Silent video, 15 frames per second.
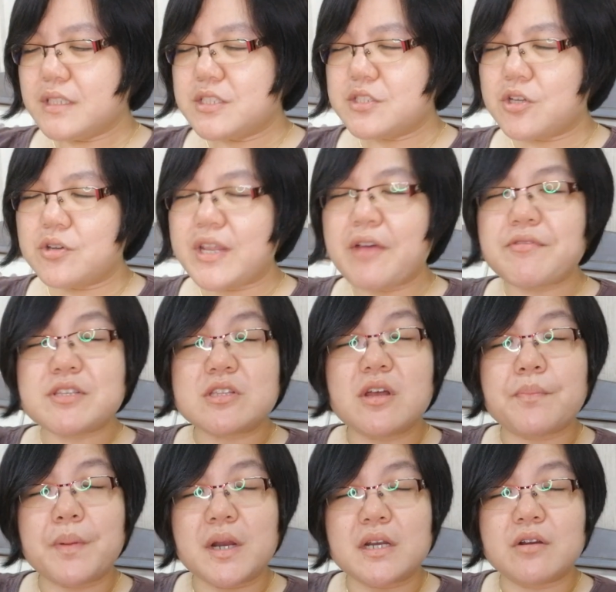So that was
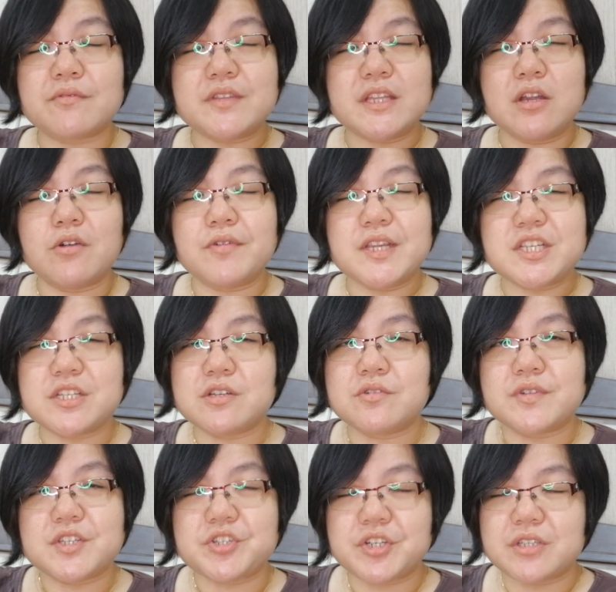not part of the original
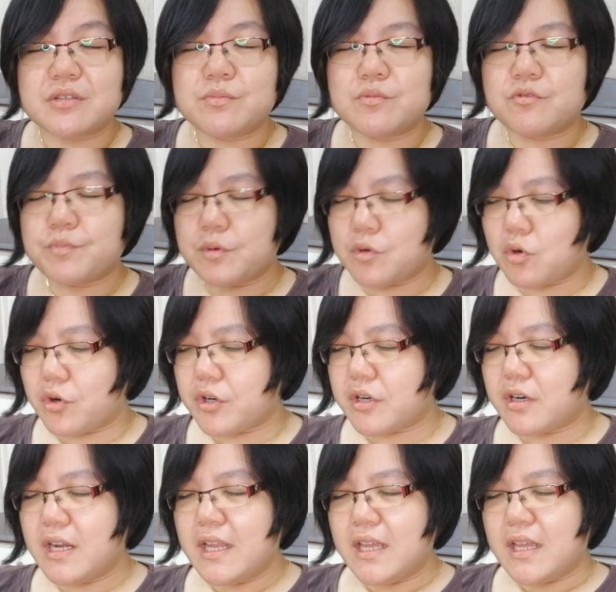restricted movement
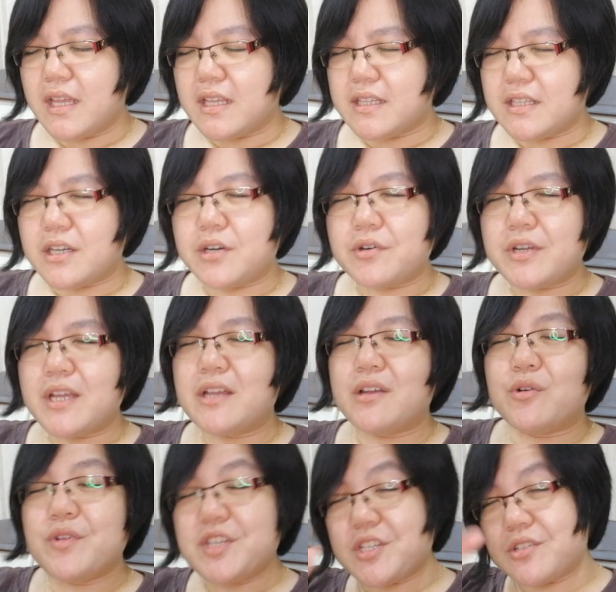order. Their
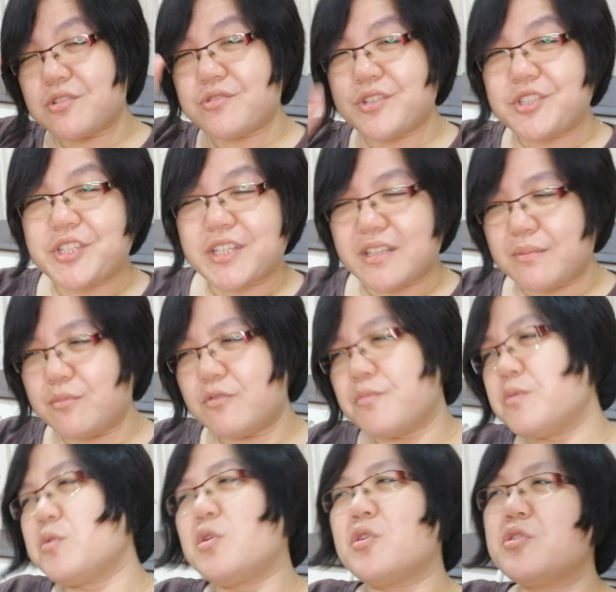original restricted
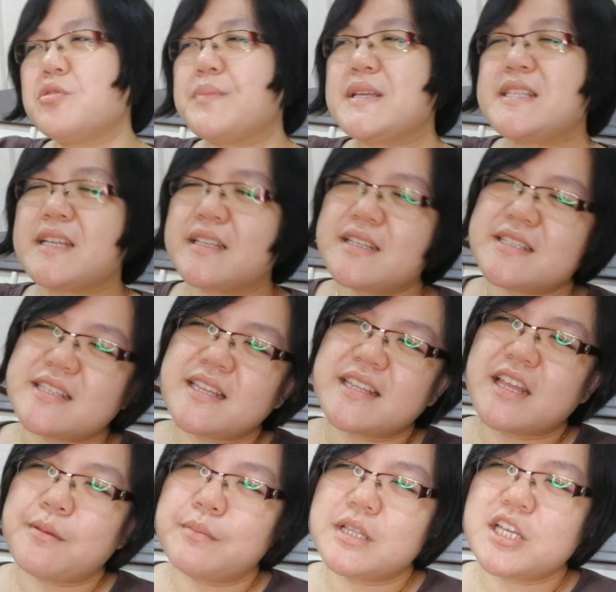movement order basically said
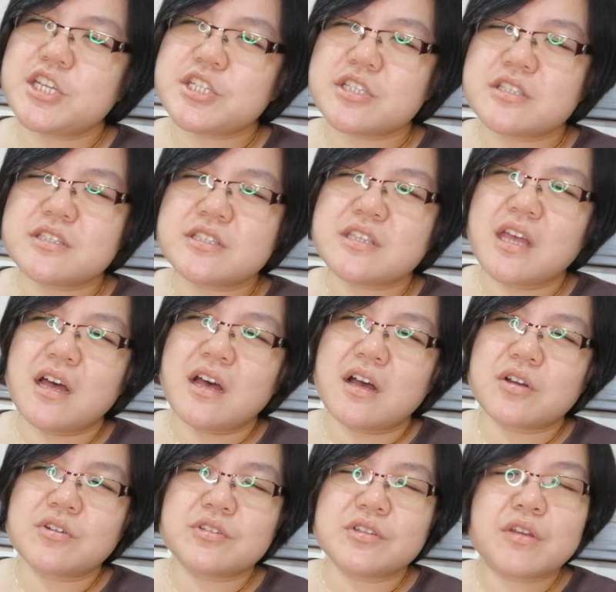that Malaysians
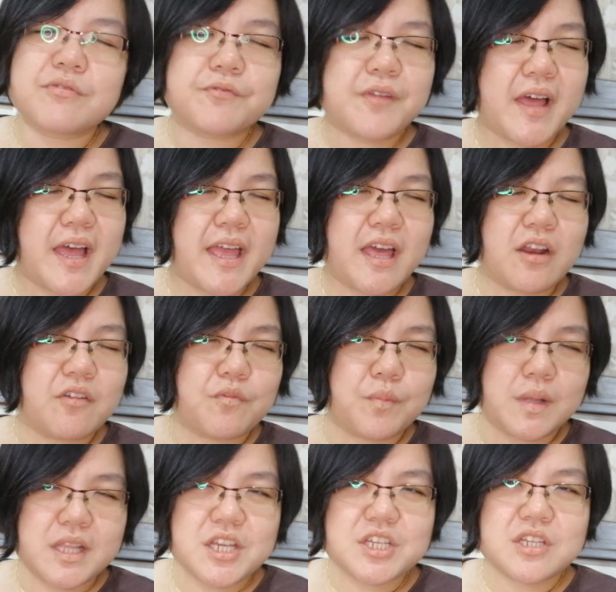could not fly out of
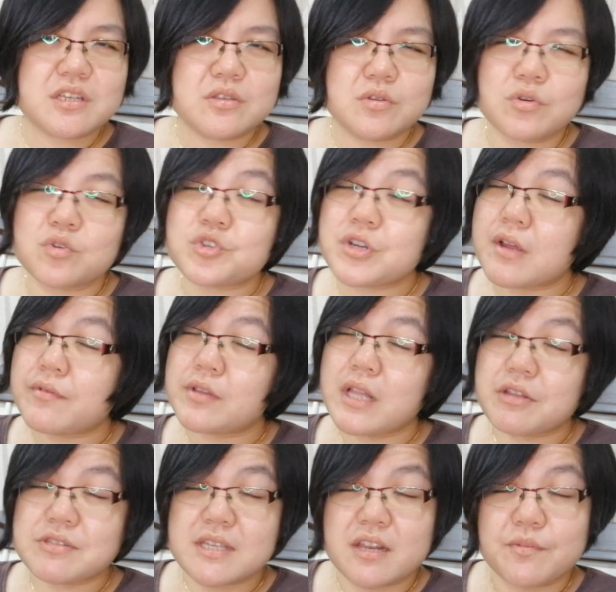Malaysia, no travel
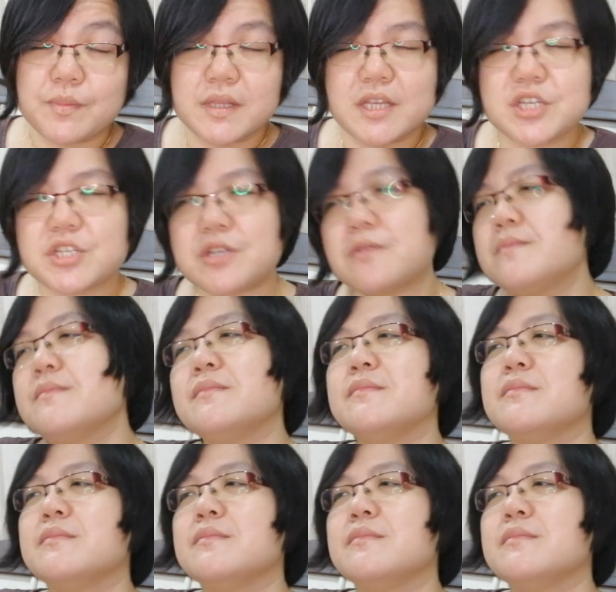outside of Malaysia,